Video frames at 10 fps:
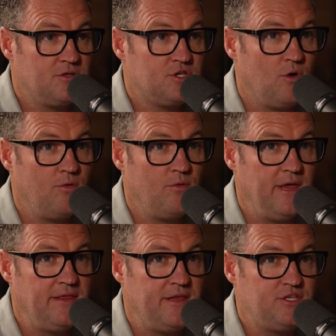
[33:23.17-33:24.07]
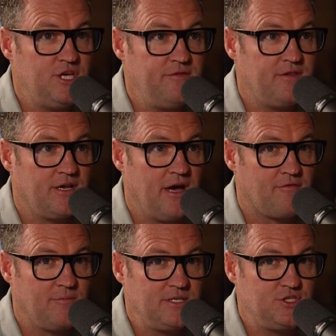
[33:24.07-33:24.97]
So the
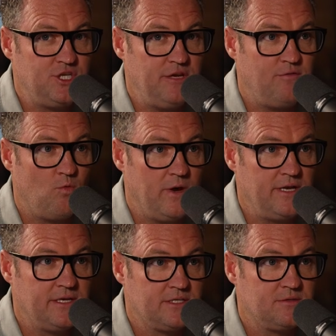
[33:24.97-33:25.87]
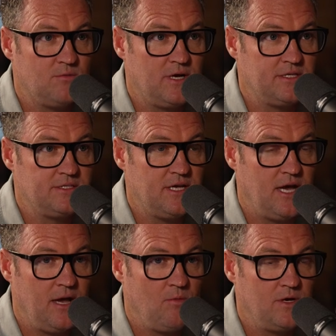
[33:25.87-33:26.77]
government's chief witness was
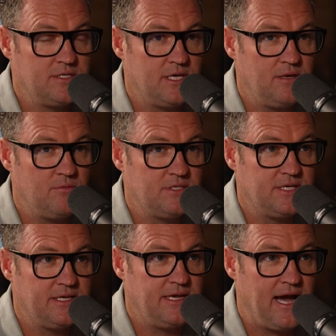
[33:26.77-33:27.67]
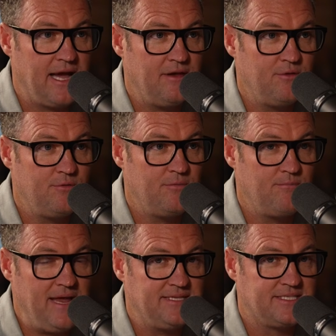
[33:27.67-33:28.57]
a guy who
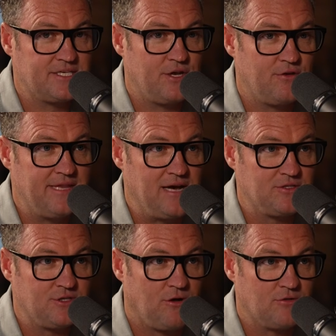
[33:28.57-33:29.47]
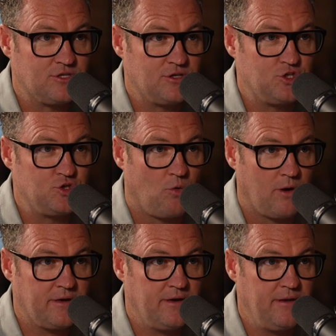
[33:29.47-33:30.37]
made $600,000 on the
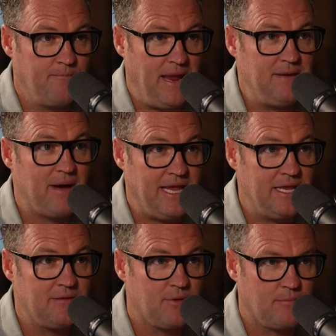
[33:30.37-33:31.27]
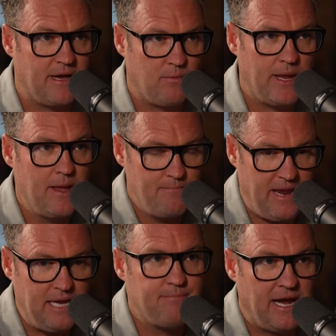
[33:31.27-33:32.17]
short, paid by Hindenburg, by the way,
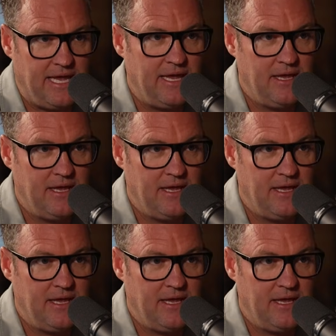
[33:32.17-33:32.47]
paid by